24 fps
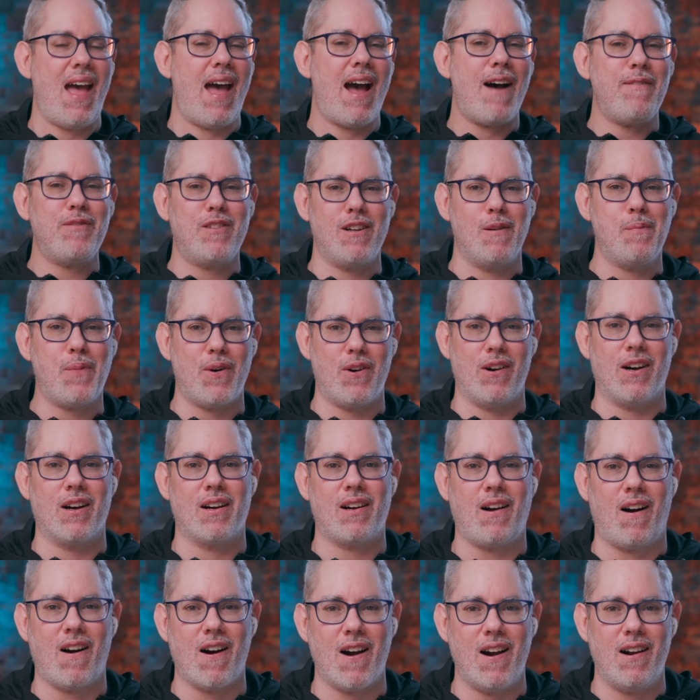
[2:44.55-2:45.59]
afterburner
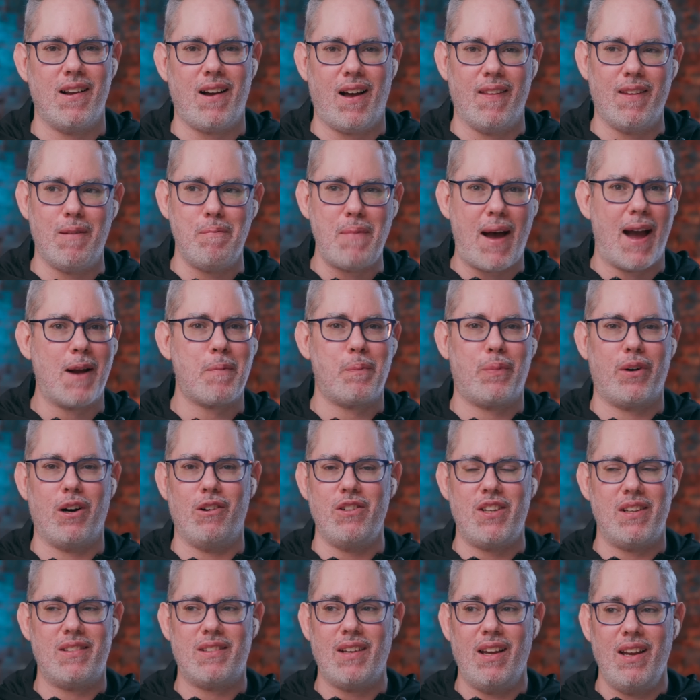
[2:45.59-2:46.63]
card on the Mac Pro
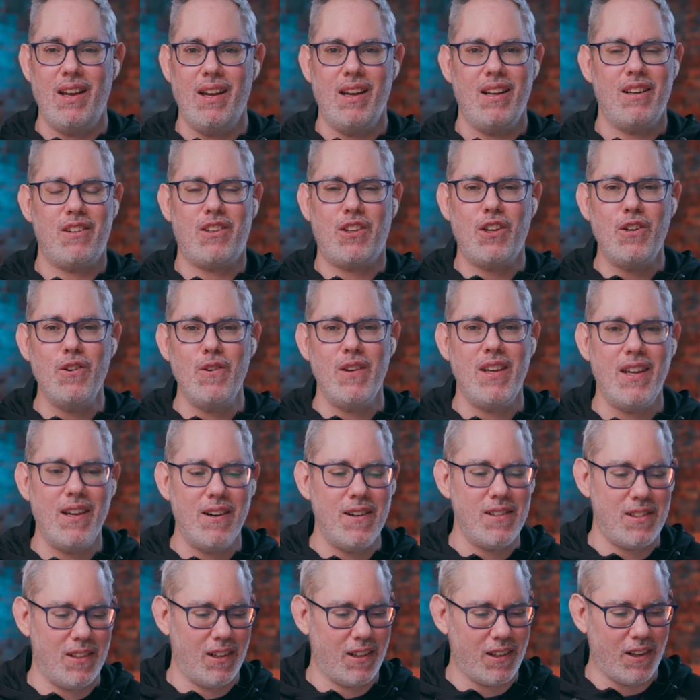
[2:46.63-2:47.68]
just two
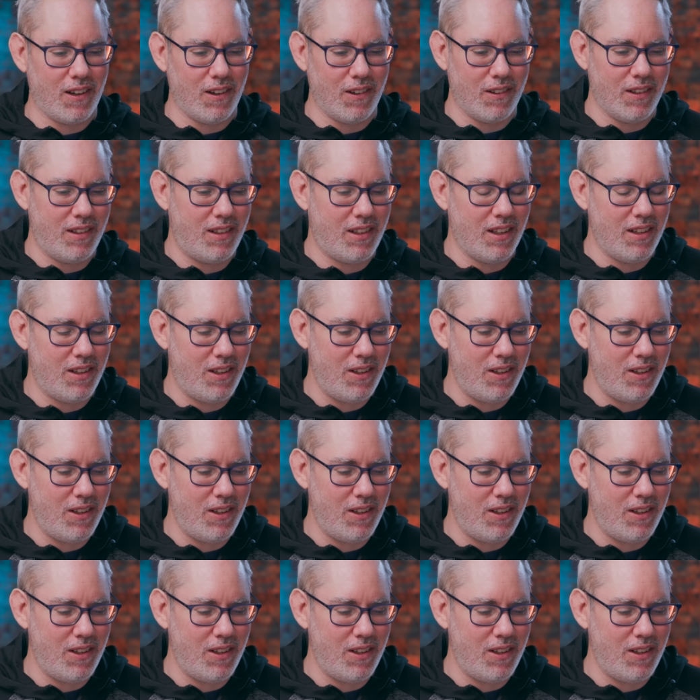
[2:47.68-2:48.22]
years ago to